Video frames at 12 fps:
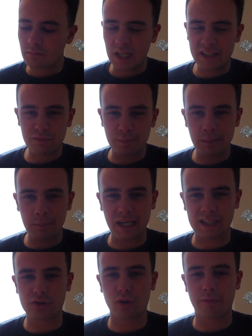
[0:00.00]
He's been
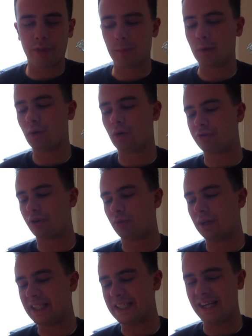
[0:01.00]
backed off the boards
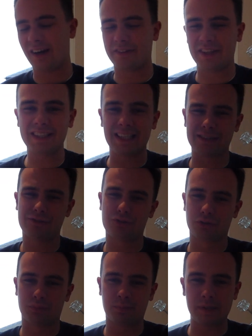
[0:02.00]
already. I think that's
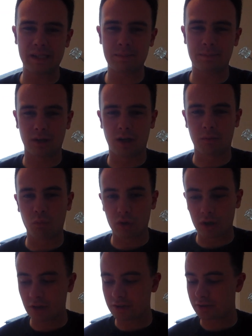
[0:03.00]
just people on
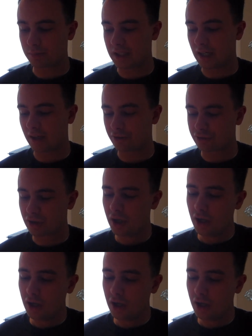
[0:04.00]
word, to be honest.